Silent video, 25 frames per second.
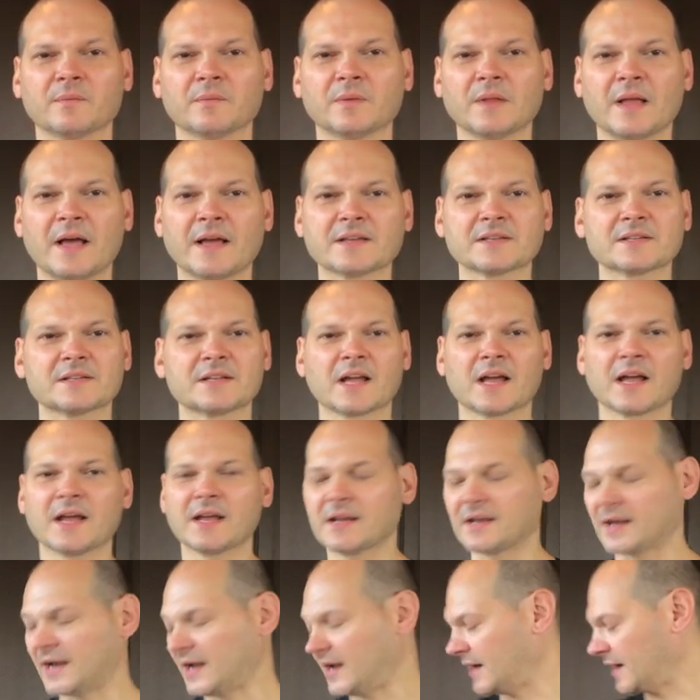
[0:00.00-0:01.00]
Last
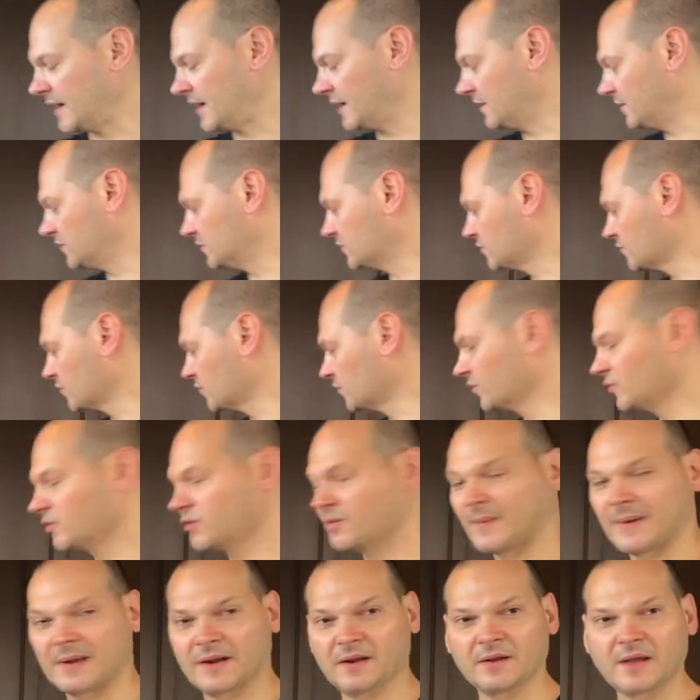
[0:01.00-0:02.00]
night I drew
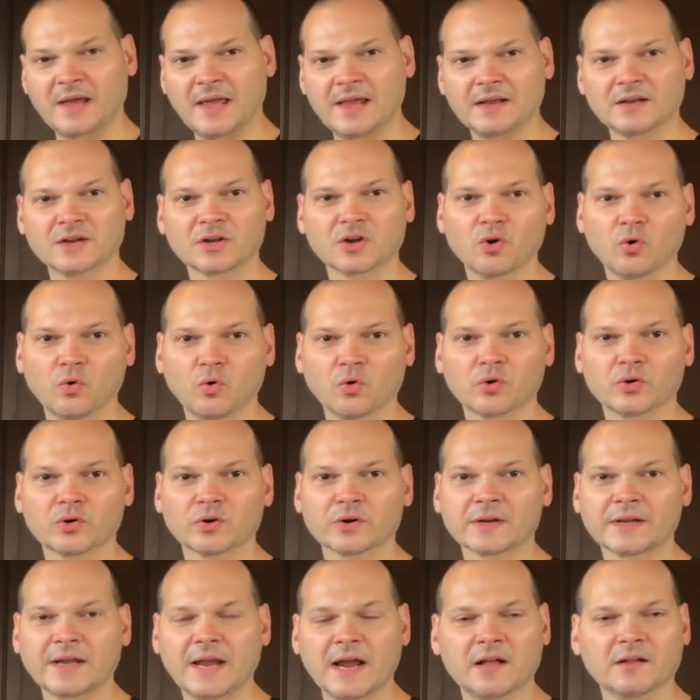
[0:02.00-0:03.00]
about 8
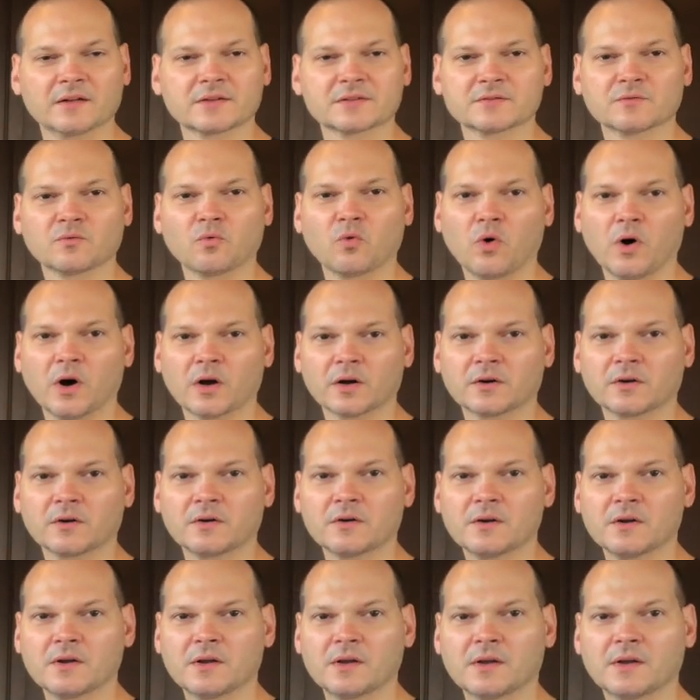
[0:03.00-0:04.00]
1/4 gallons of water
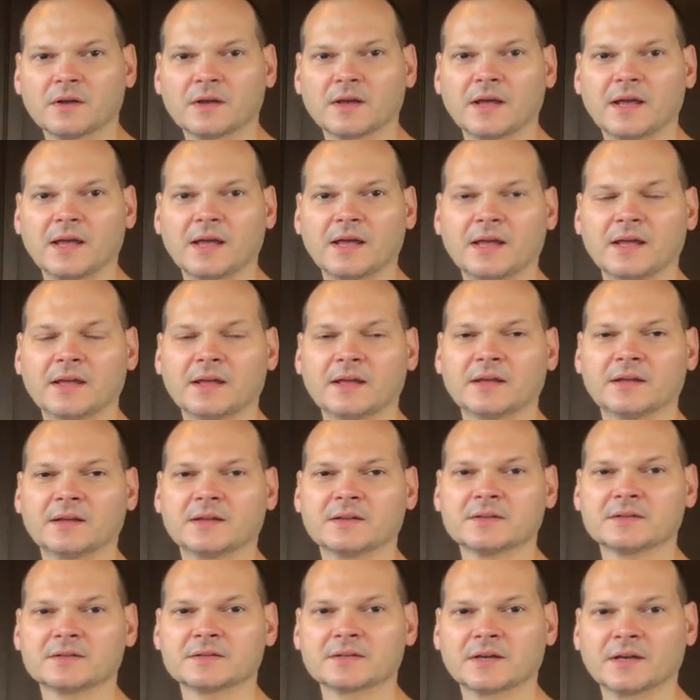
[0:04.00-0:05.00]

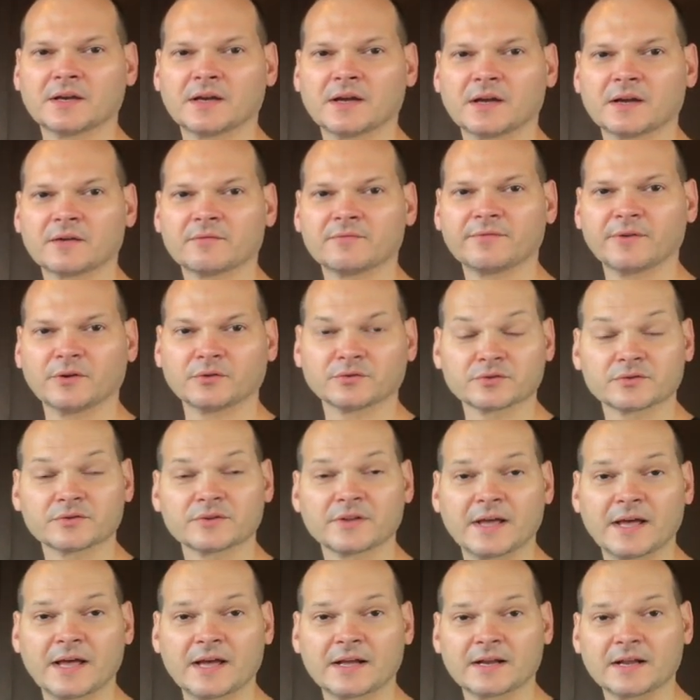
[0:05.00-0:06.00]
and filtered
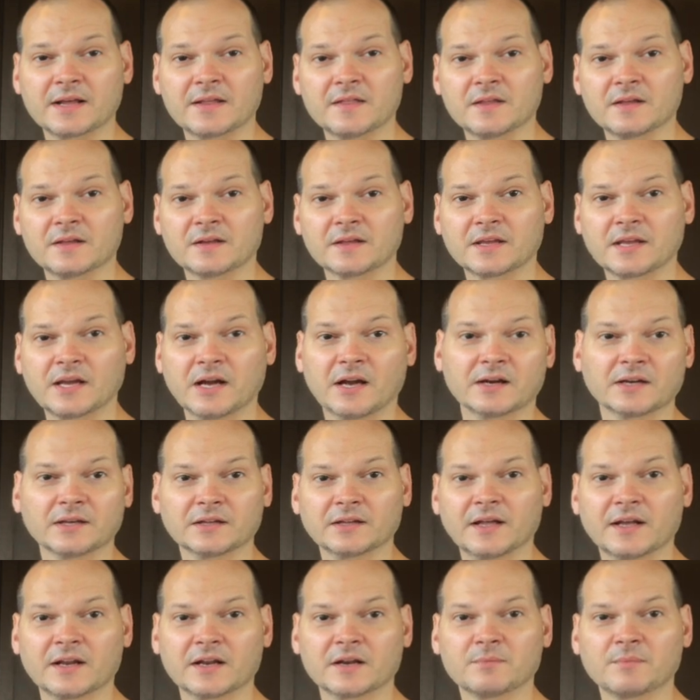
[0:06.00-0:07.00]
that, and then
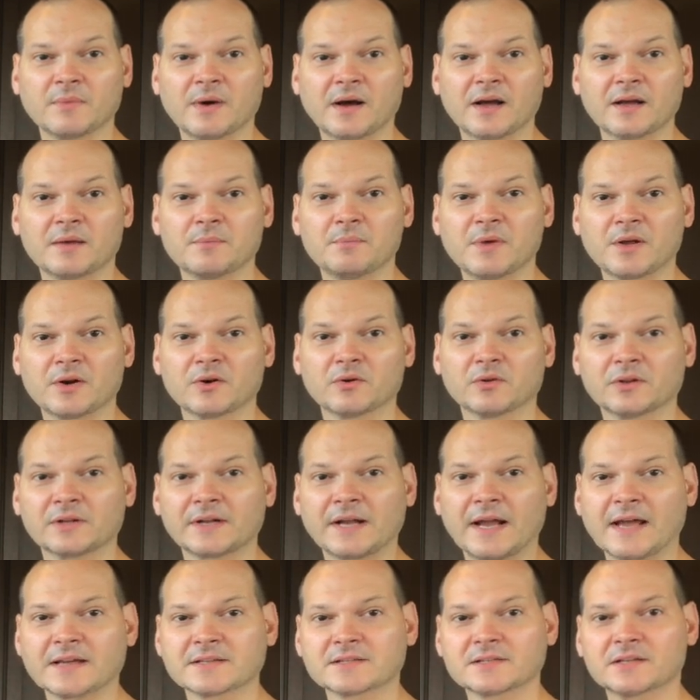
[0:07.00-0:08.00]
calculated my mineral and
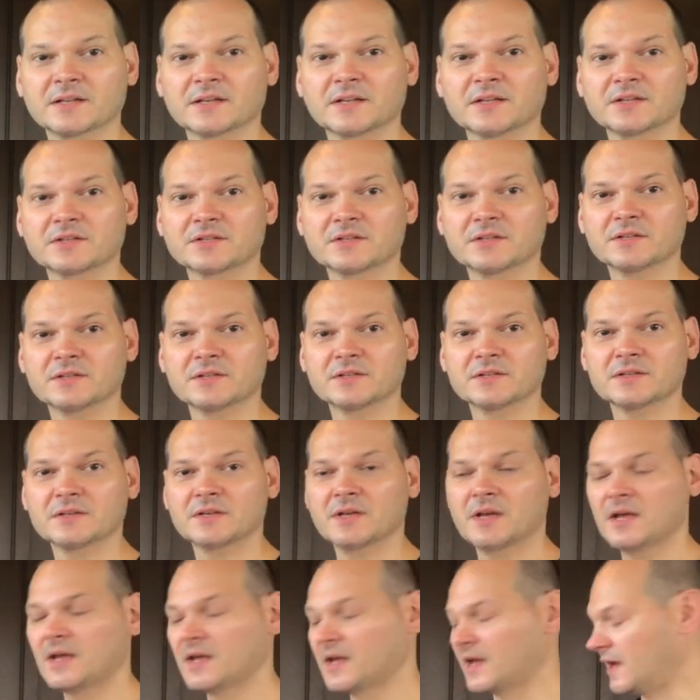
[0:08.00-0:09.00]
acid additions.
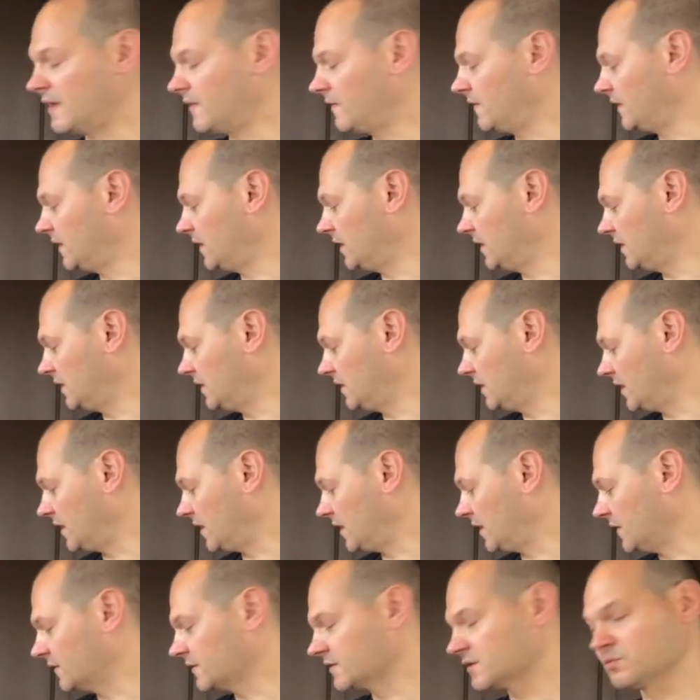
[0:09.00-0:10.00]
And then
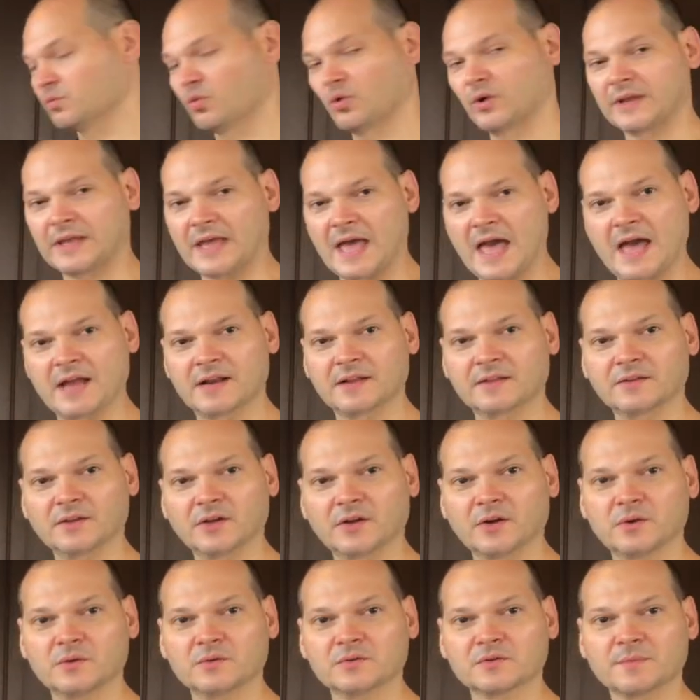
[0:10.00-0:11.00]
this morning added
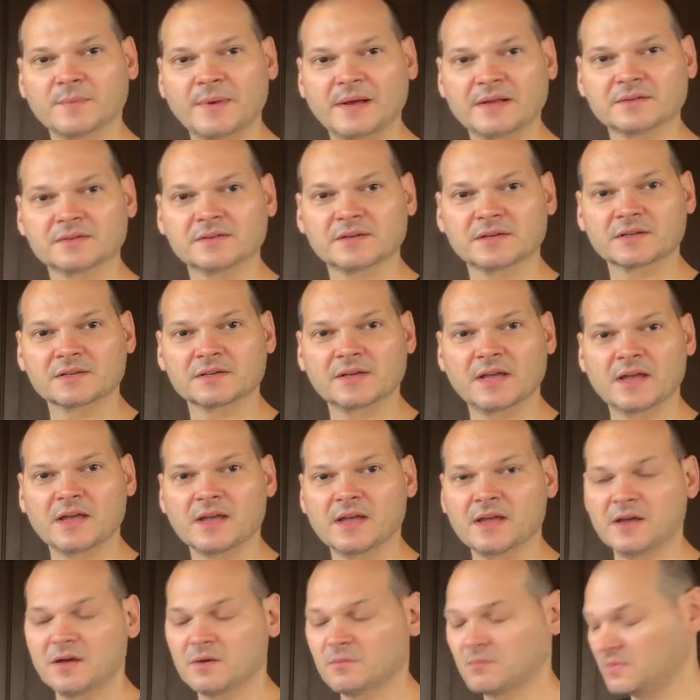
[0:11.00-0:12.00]
those about 6
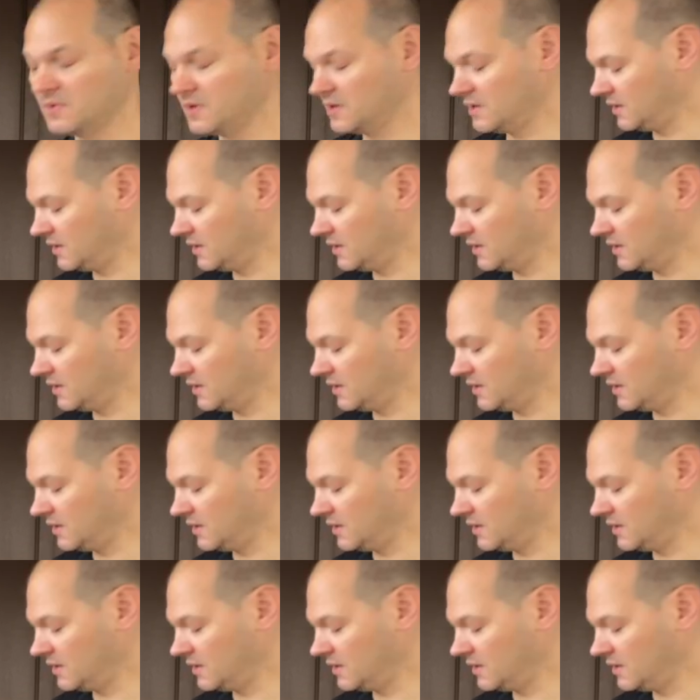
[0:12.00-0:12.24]
a.m.